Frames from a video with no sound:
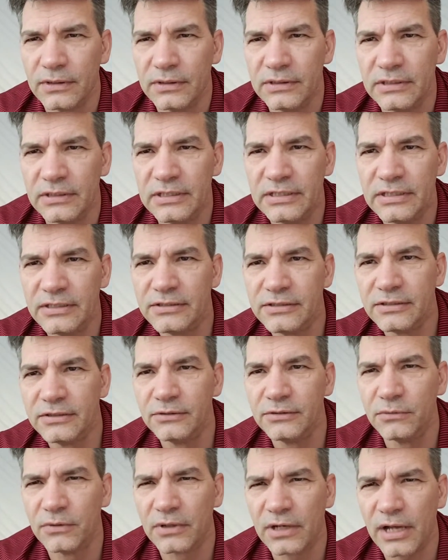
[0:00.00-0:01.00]
you need
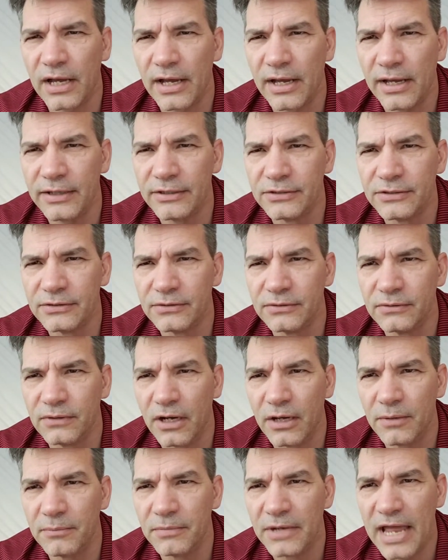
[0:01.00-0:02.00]
to do. What I
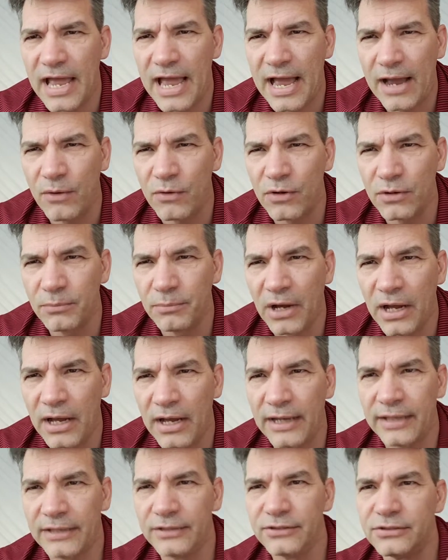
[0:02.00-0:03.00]
do. I'm an hour
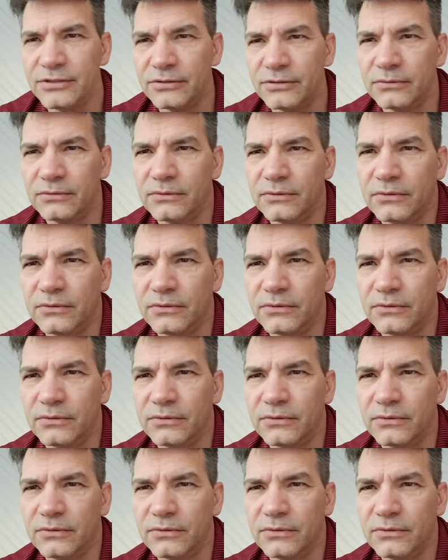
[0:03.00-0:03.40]
behind you.